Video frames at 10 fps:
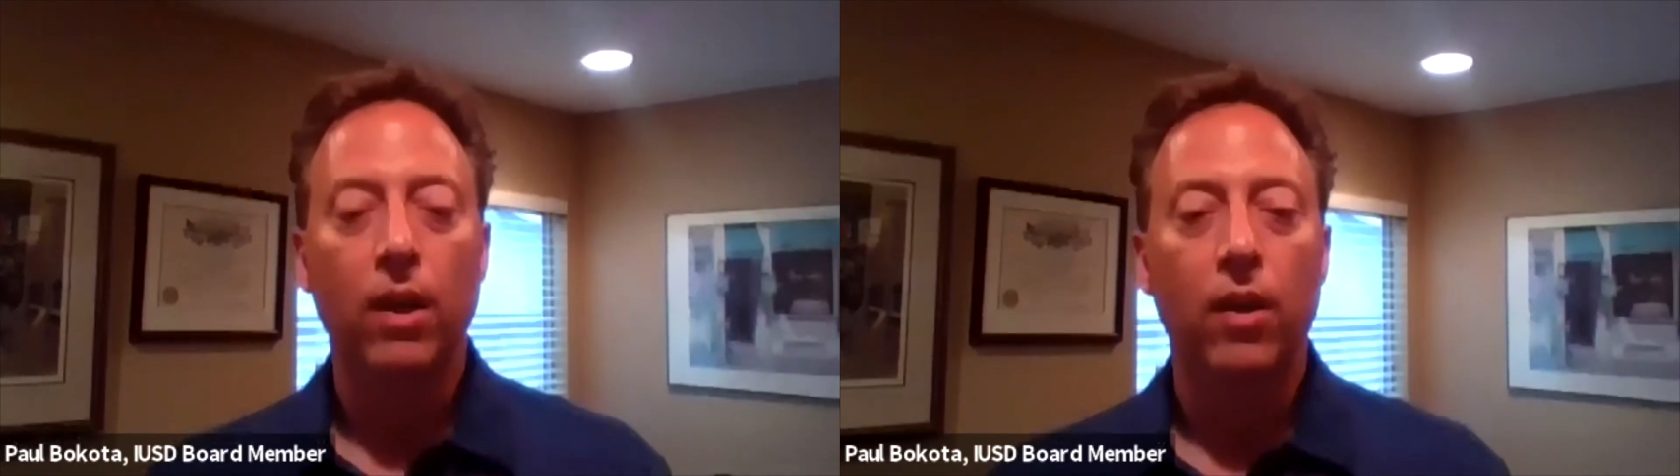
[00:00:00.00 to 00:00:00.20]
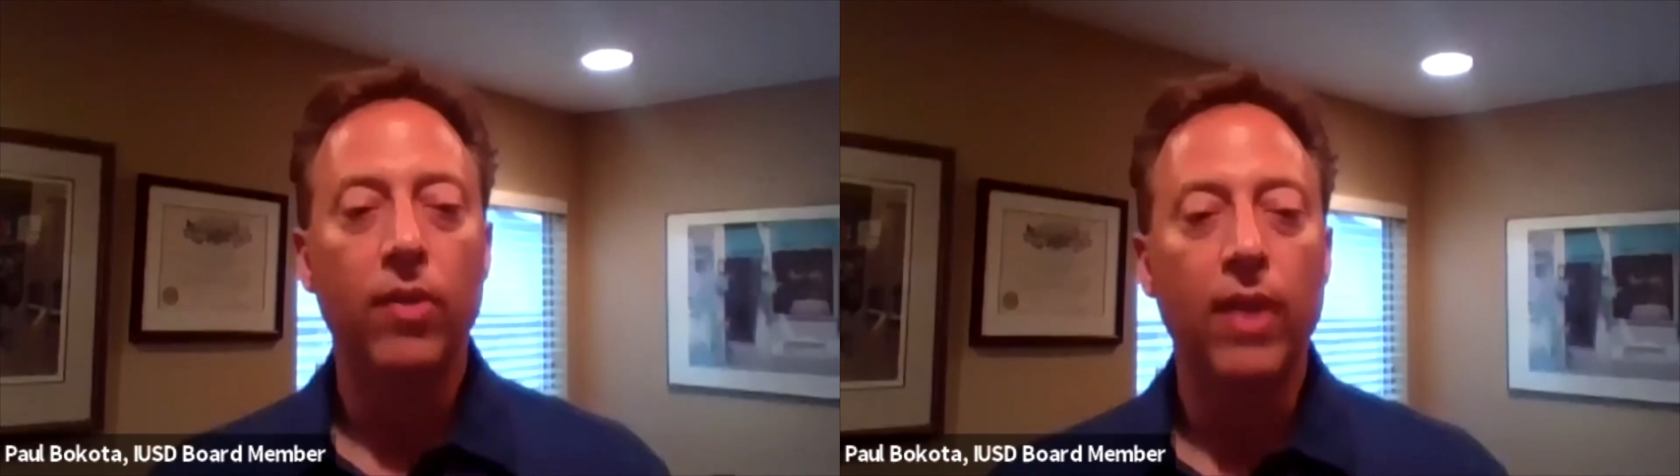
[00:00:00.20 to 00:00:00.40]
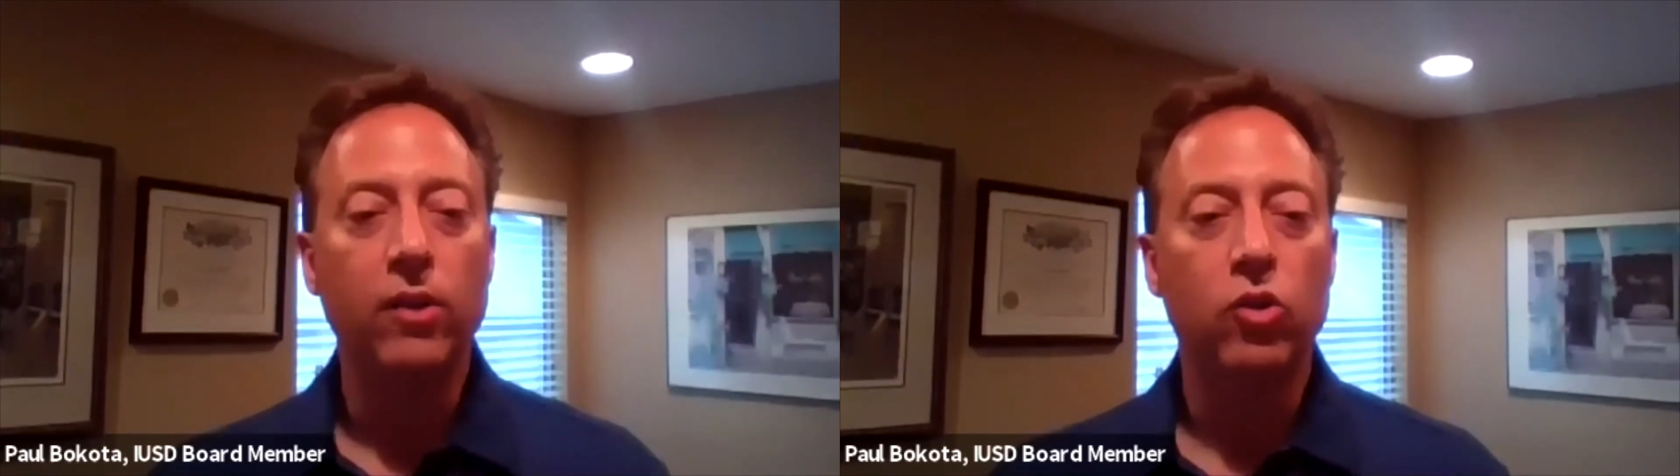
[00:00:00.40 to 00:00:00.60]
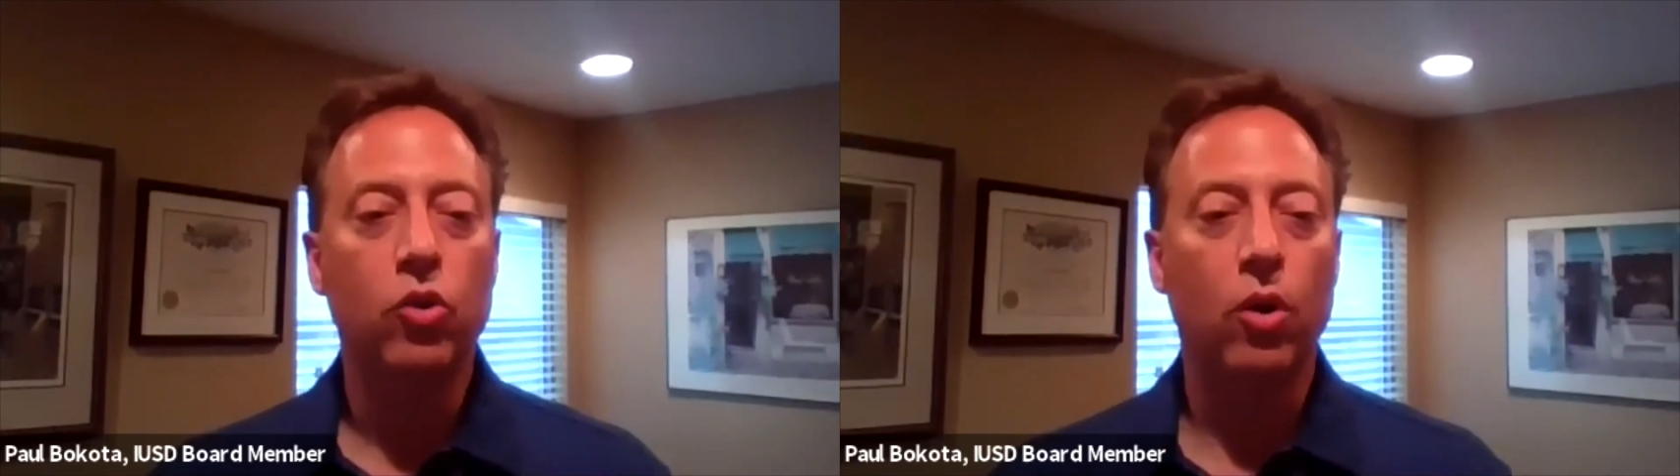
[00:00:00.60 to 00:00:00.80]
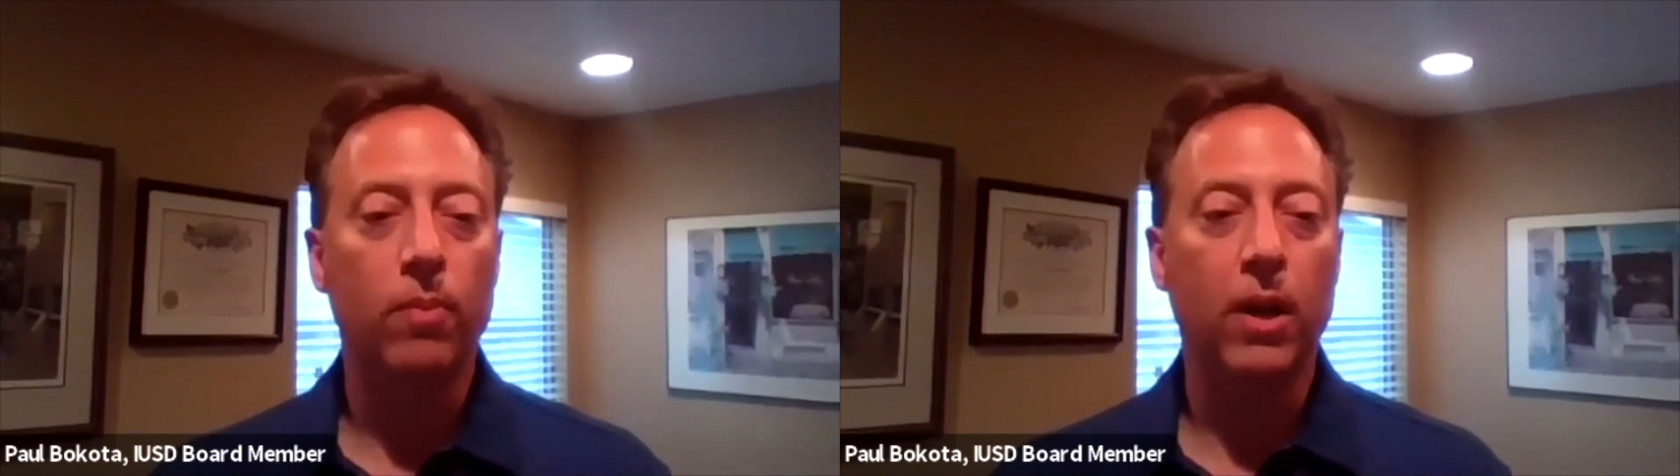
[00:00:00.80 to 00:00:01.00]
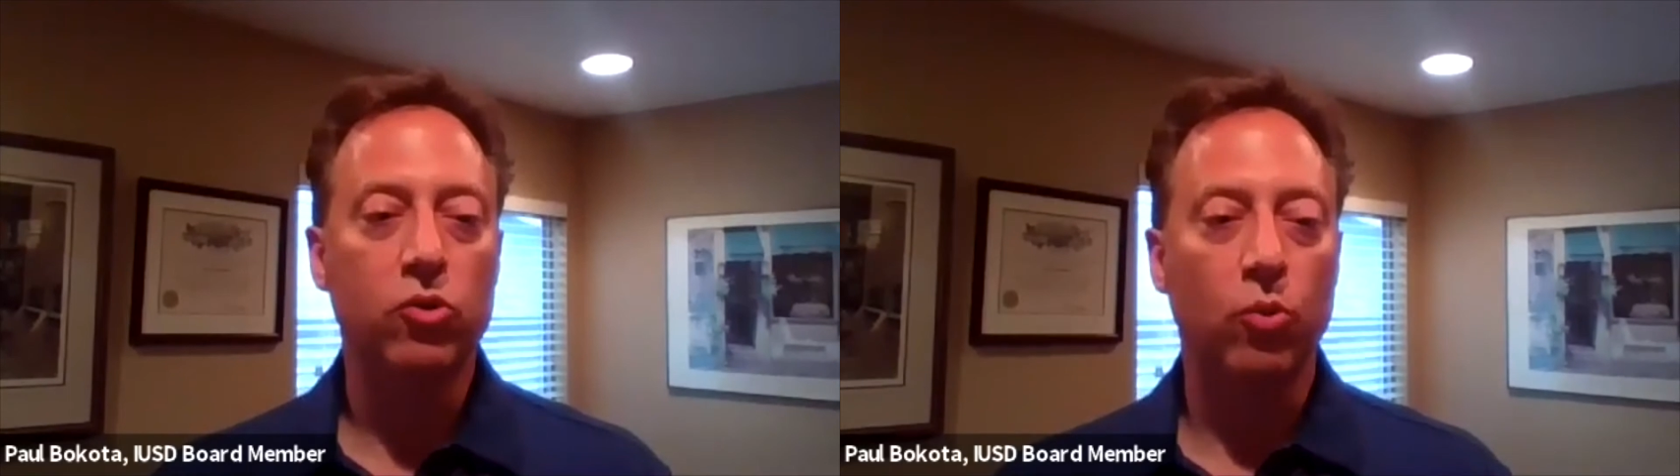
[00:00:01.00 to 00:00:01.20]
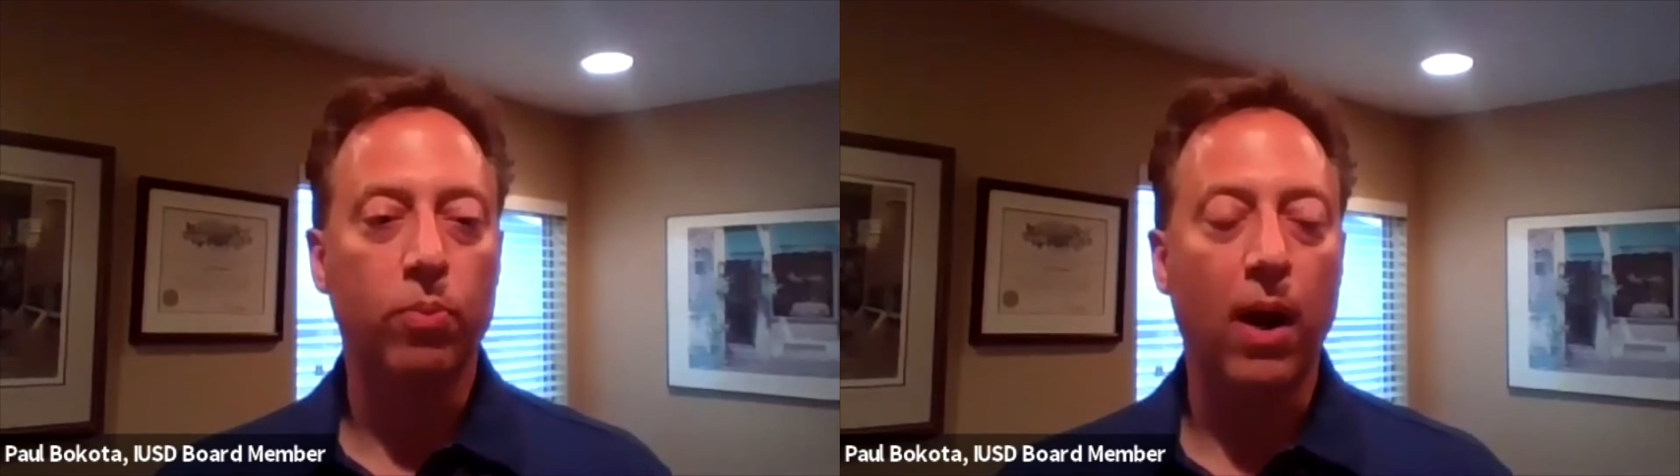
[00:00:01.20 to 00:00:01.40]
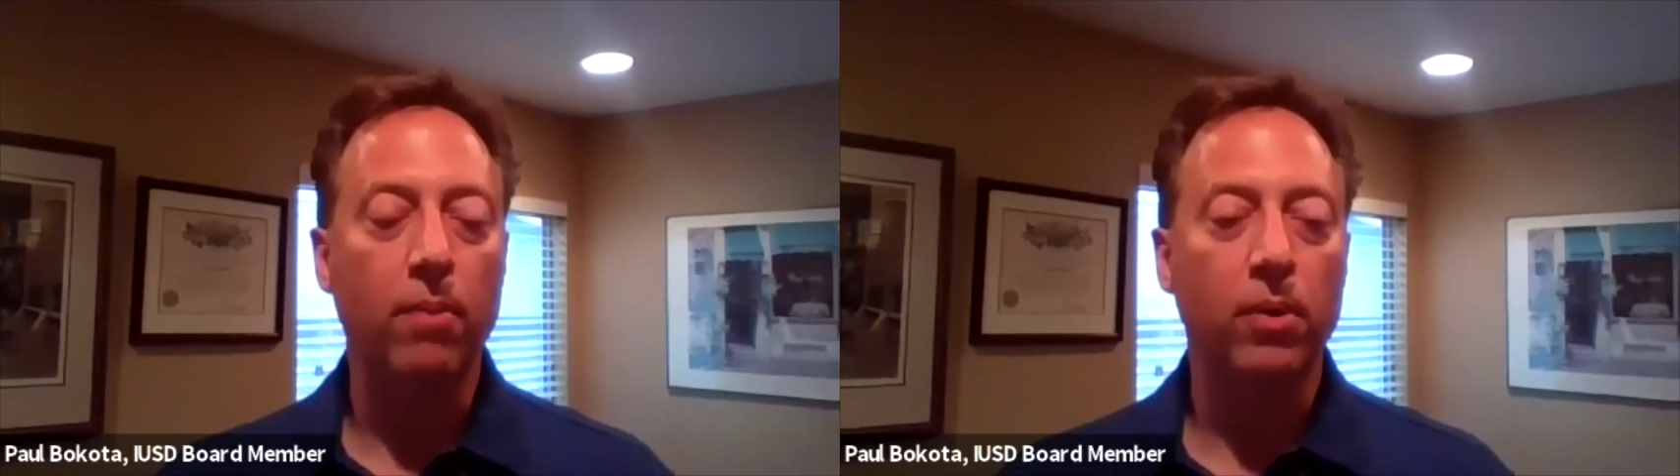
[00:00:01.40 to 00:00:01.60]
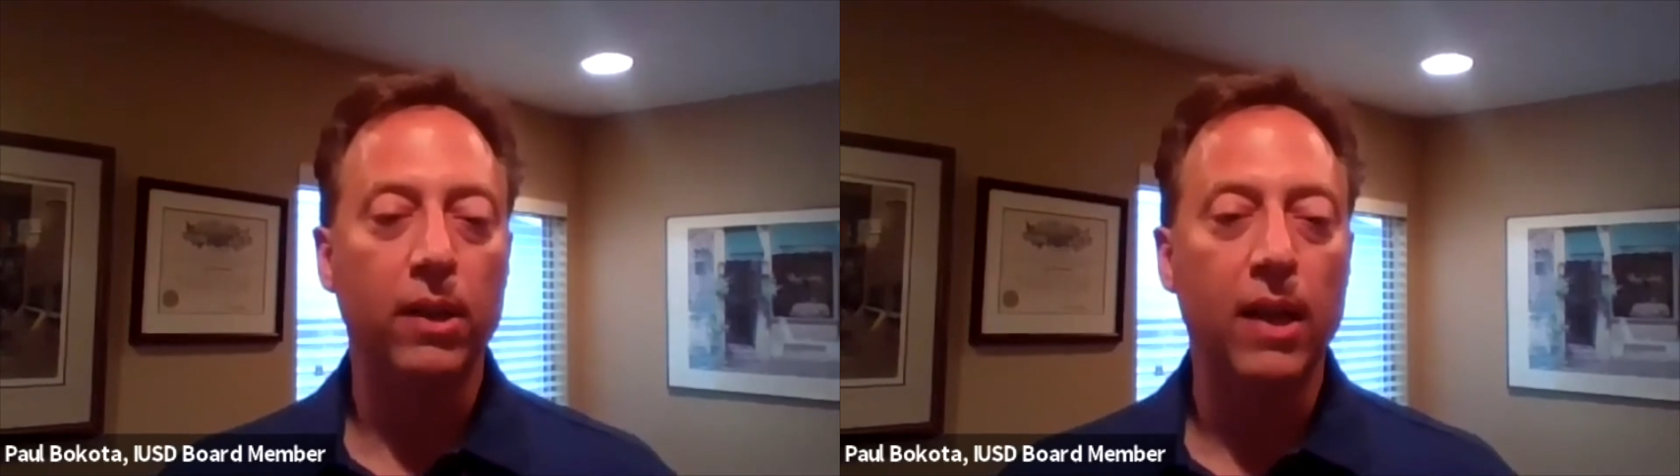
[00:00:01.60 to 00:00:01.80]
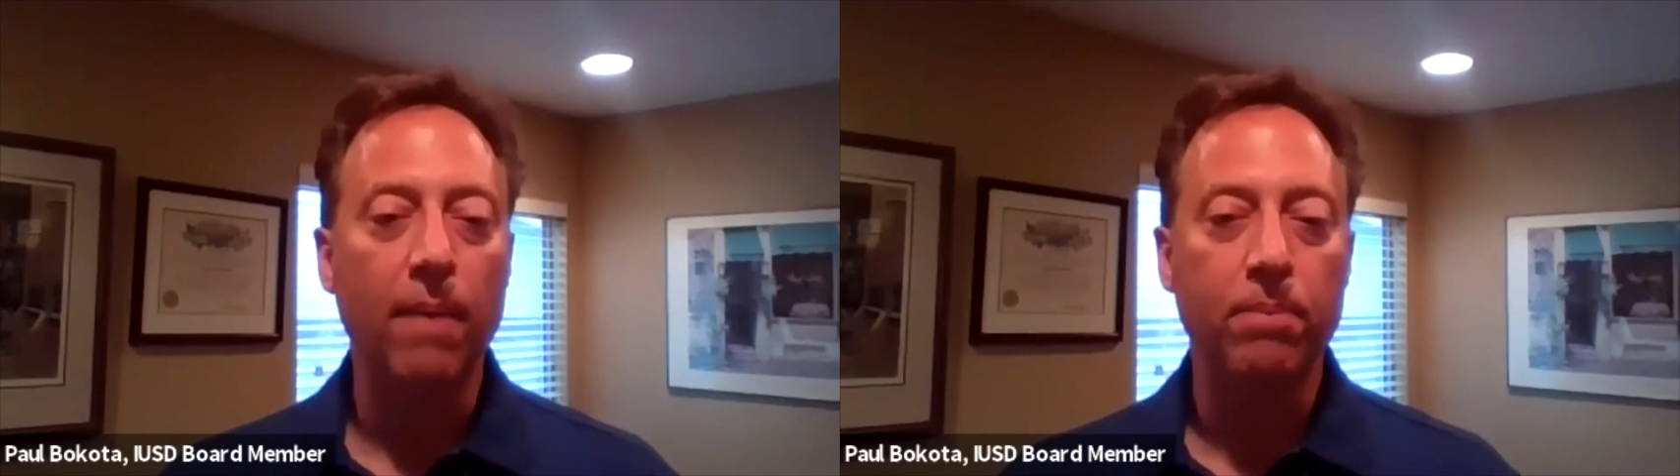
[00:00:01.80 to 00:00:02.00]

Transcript: that determination will probably not